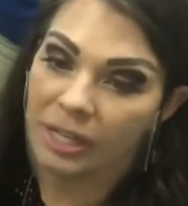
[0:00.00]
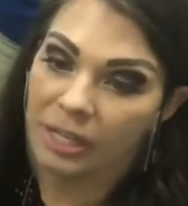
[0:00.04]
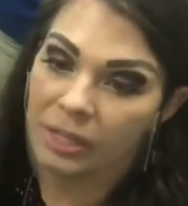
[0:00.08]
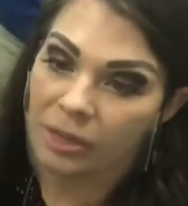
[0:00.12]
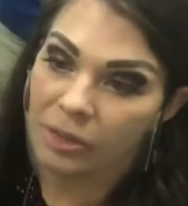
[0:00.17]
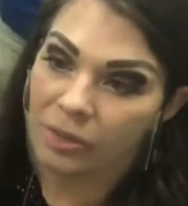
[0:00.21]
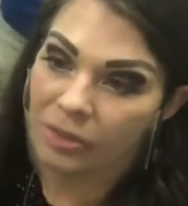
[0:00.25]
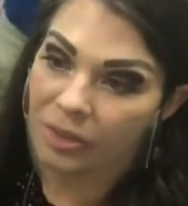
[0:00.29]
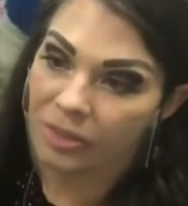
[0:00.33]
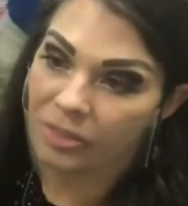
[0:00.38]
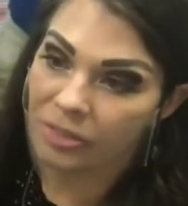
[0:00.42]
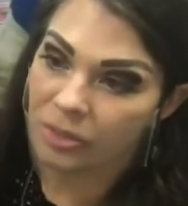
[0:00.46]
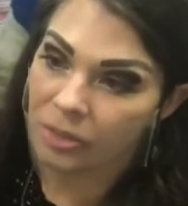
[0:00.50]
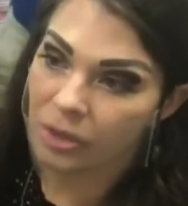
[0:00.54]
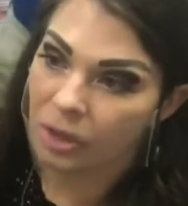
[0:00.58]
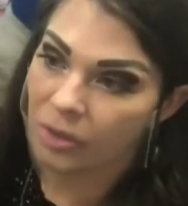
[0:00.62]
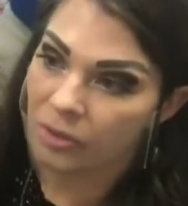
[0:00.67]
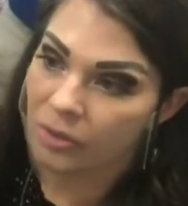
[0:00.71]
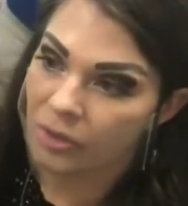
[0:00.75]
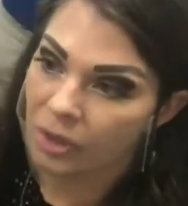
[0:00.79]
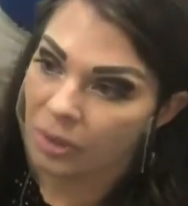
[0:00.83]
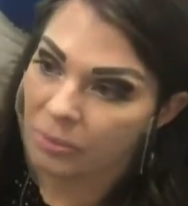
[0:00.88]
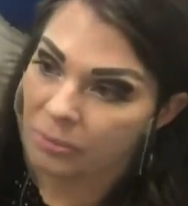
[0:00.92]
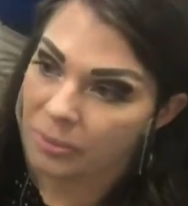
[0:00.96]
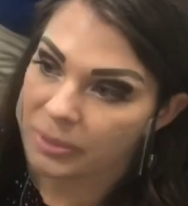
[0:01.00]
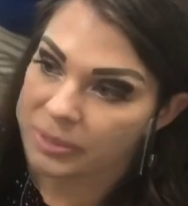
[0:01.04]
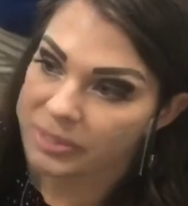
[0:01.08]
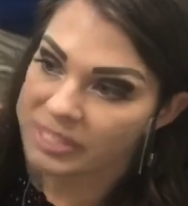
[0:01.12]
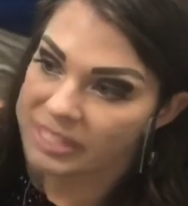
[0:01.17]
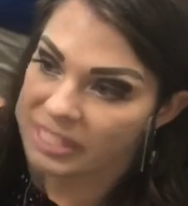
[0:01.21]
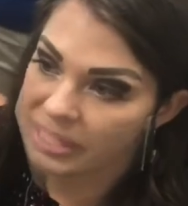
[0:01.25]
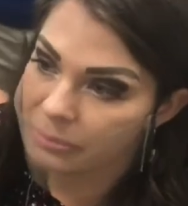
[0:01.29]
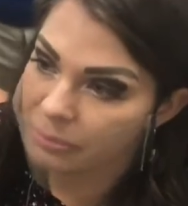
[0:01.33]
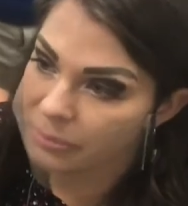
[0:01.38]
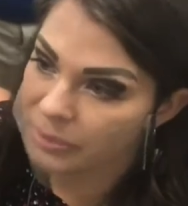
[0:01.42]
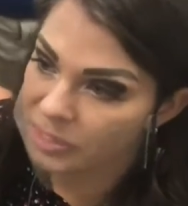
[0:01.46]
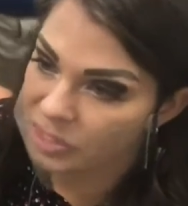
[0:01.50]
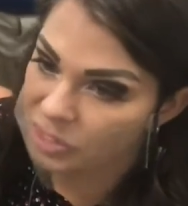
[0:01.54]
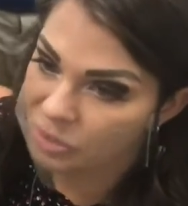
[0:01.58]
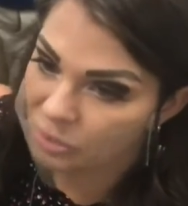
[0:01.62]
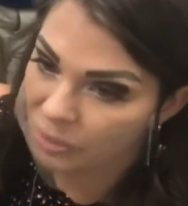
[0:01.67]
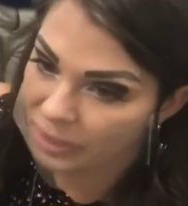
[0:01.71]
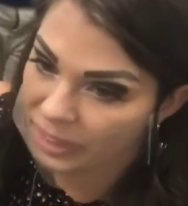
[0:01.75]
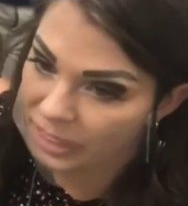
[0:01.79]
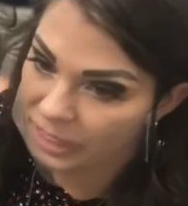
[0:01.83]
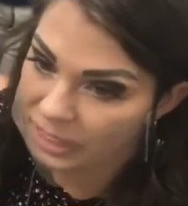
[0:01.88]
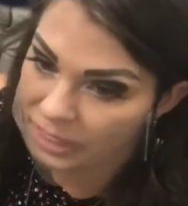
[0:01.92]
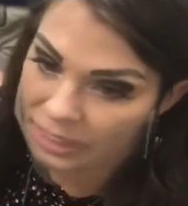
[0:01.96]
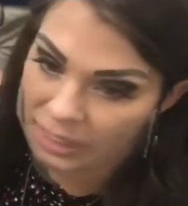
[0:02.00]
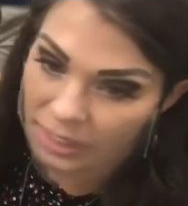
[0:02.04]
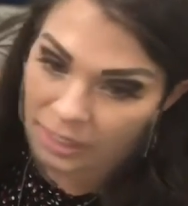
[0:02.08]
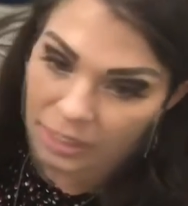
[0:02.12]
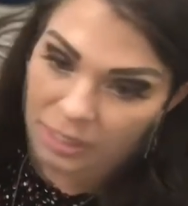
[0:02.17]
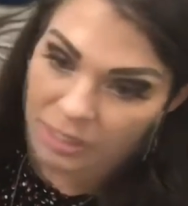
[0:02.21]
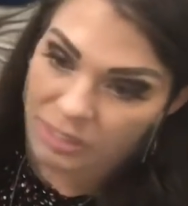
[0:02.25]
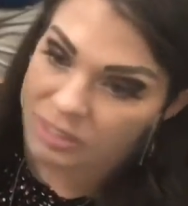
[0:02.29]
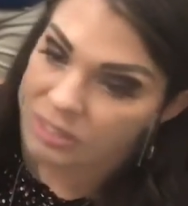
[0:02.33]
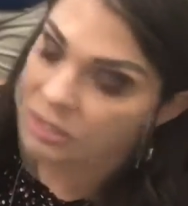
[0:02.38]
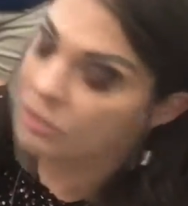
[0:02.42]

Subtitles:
know that there are numbers in between. So